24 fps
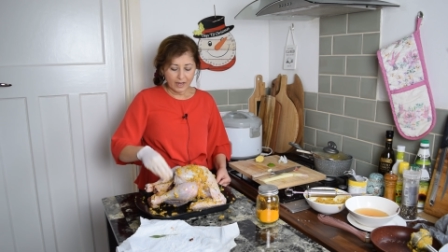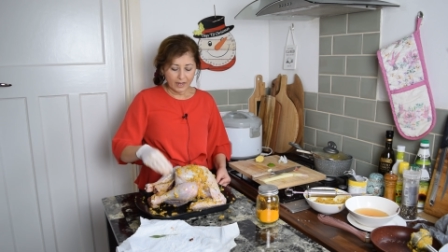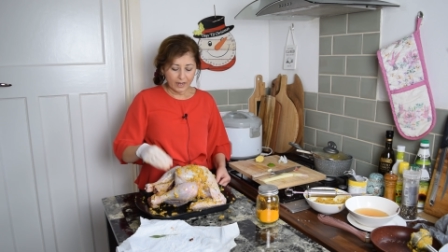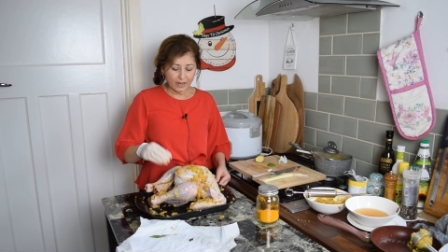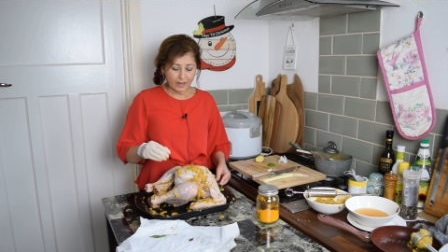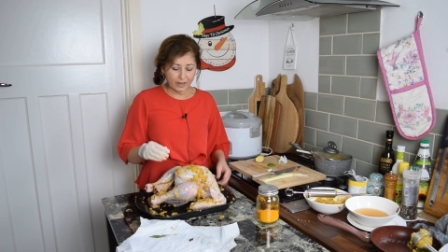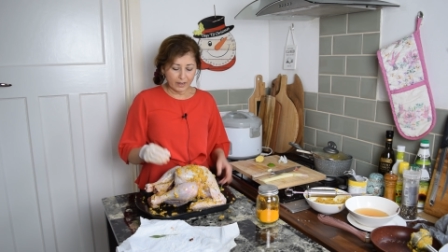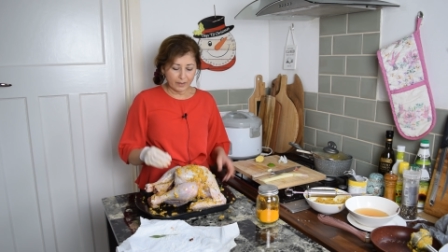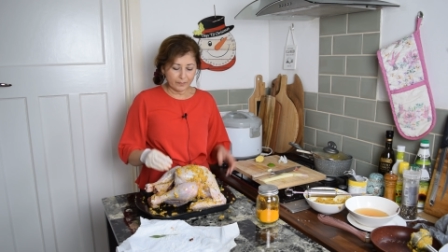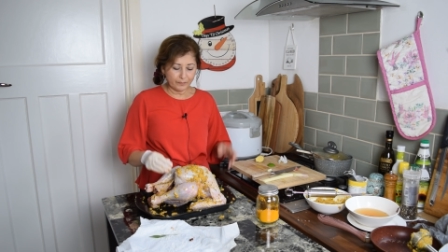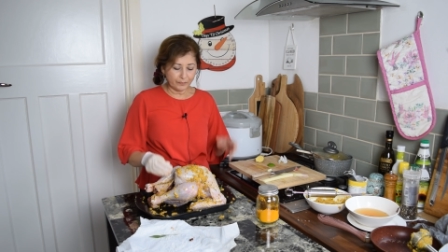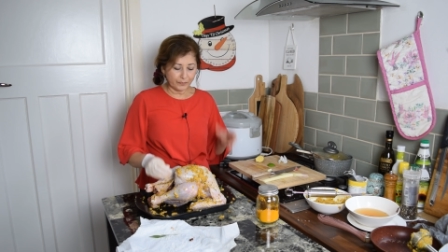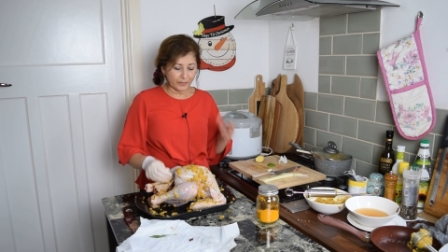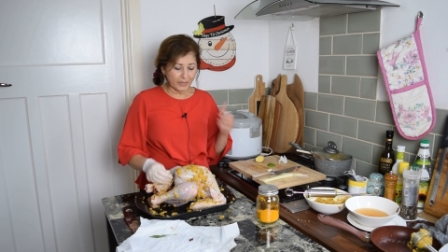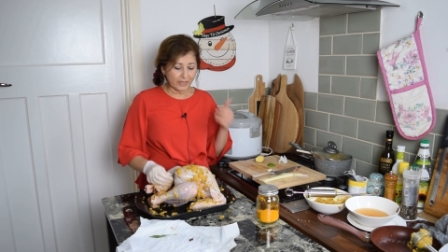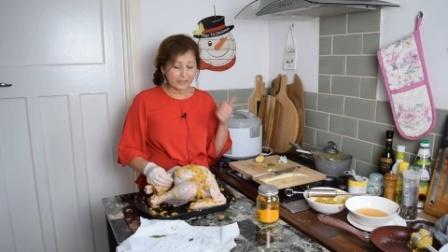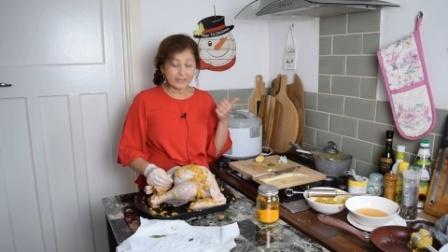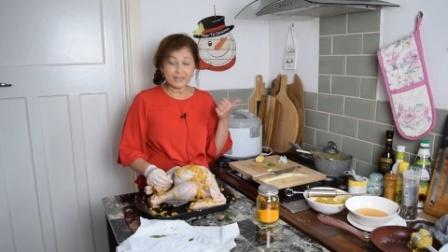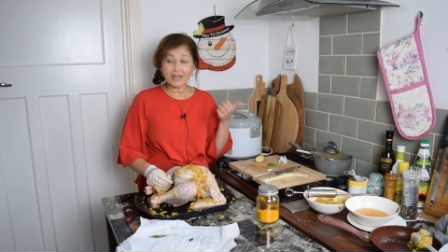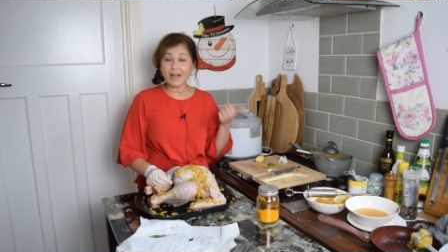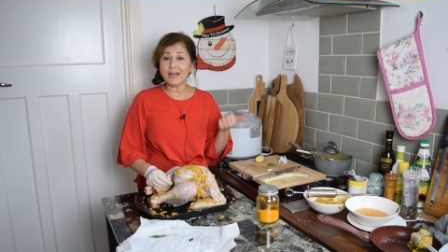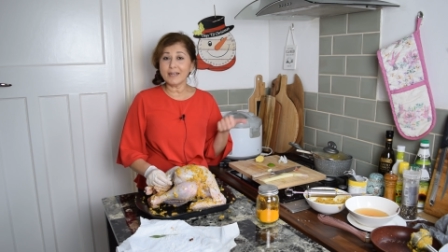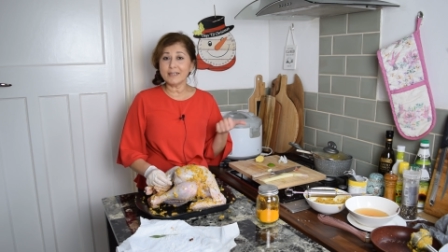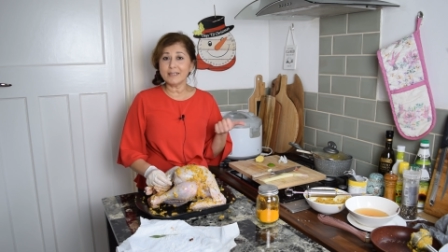Um,
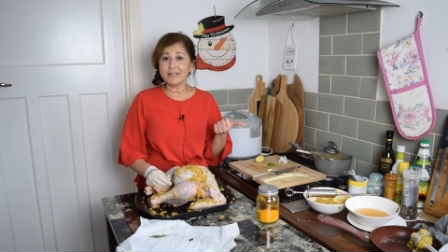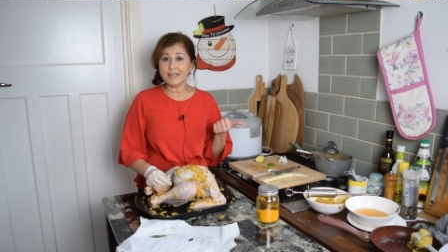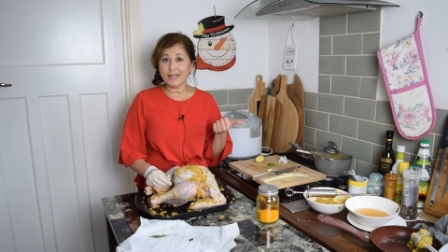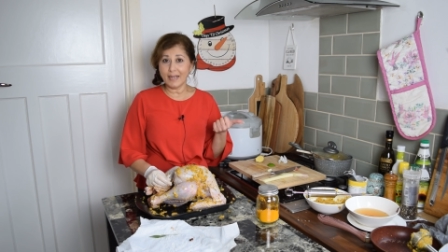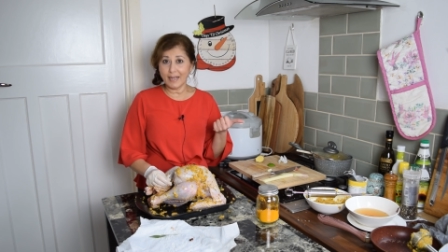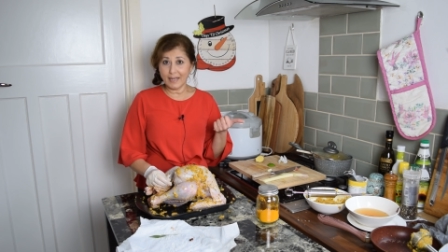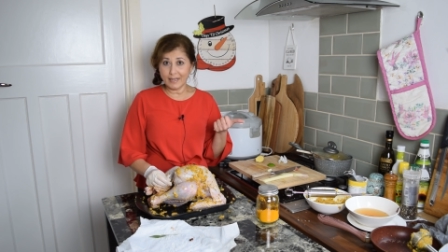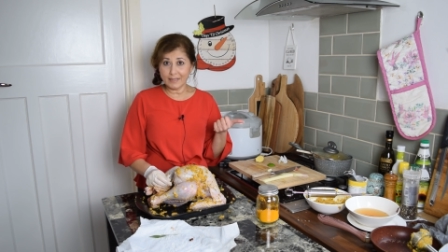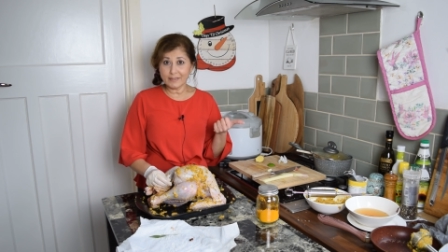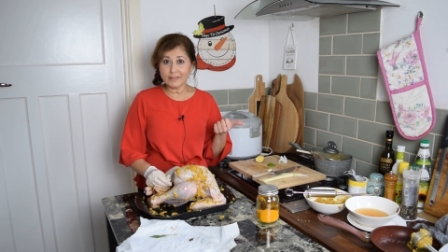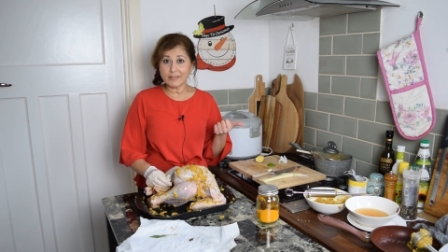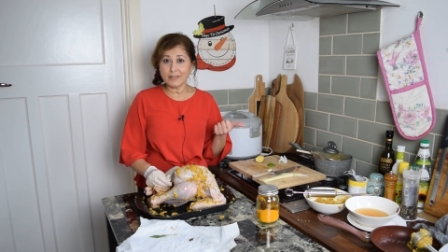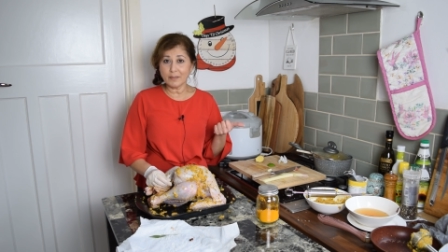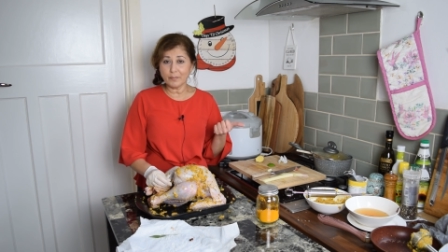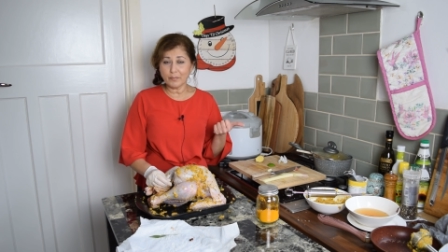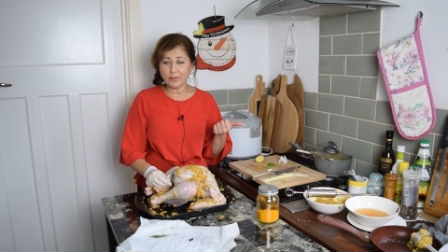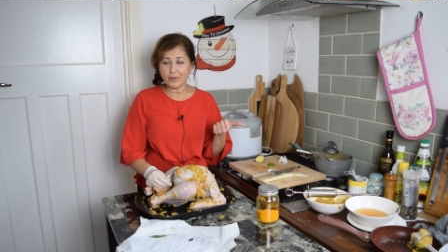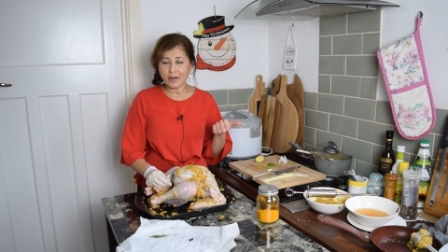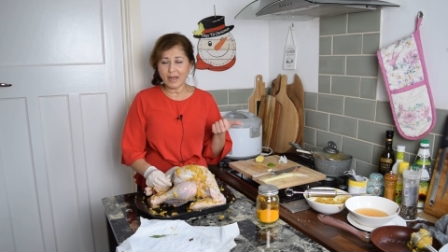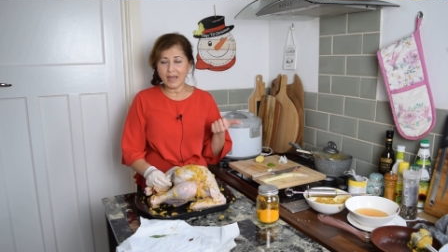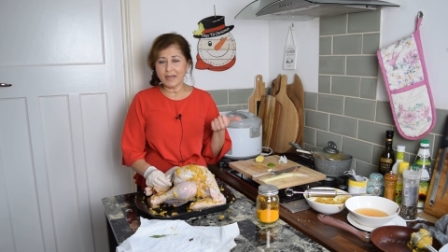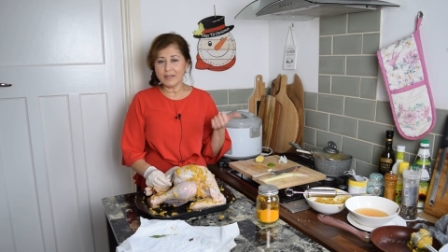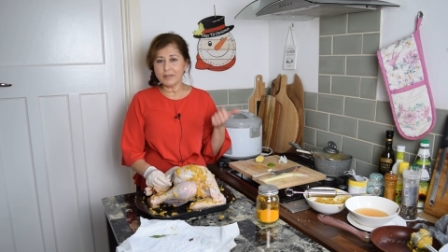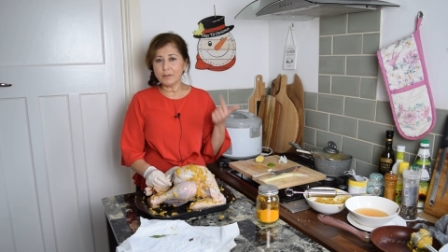Thai Taste, the
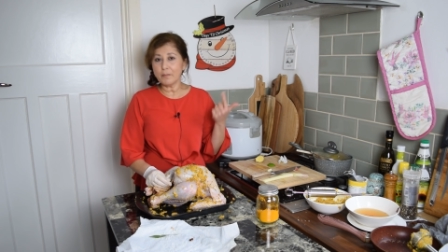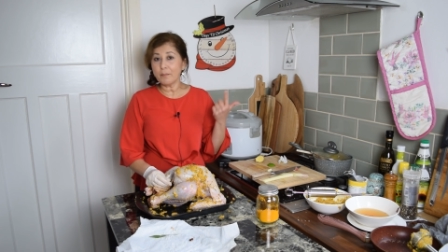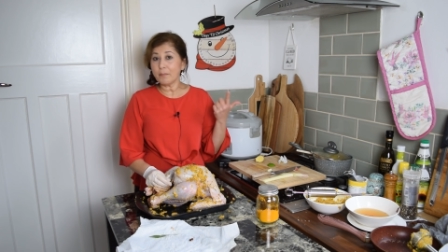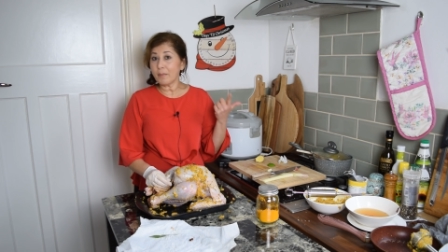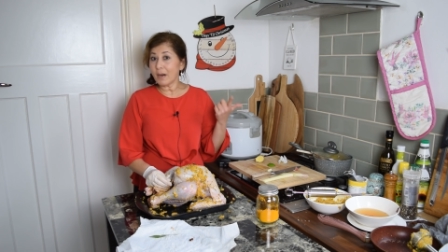brand,